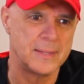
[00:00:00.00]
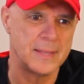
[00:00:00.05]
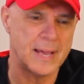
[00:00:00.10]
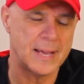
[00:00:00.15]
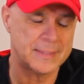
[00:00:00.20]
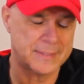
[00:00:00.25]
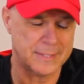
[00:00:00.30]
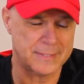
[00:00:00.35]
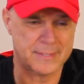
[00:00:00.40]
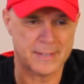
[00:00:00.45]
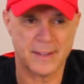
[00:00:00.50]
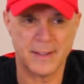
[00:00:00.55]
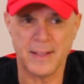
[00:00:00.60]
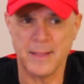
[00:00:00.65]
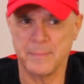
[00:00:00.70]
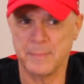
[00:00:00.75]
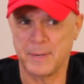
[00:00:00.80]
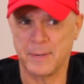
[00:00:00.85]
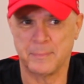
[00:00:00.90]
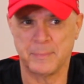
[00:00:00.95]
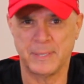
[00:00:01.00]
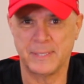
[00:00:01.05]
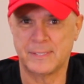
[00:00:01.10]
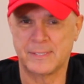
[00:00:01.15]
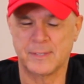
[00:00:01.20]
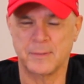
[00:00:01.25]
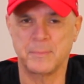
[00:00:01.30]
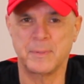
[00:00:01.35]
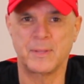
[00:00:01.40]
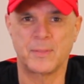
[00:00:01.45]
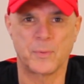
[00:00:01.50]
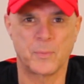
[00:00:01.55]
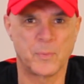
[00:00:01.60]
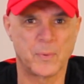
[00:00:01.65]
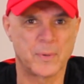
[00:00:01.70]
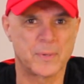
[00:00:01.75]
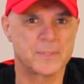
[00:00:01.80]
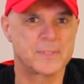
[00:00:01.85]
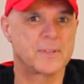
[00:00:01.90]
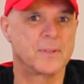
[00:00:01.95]
at the time, and it might still be, the
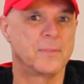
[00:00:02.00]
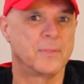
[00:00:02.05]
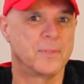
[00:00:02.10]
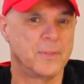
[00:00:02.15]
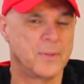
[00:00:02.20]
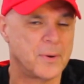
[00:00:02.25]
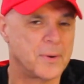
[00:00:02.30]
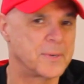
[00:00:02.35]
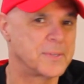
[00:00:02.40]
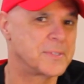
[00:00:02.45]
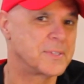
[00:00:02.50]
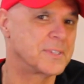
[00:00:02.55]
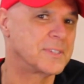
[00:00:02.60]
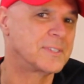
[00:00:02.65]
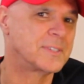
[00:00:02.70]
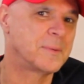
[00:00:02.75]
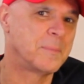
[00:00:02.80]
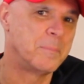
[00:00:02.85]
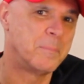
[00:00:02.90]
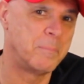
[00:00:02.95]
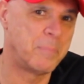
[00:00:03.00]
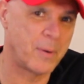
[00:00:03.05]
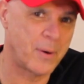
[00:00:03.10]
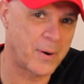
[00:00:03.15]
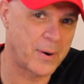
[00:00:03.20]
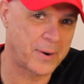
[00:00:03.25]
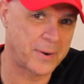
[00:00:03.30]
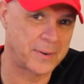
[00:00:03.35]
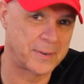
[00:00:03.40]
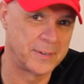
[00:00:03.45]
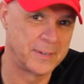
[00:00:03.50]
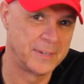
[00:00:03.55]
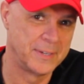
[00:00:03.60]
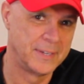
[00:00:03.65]
world's largest bar.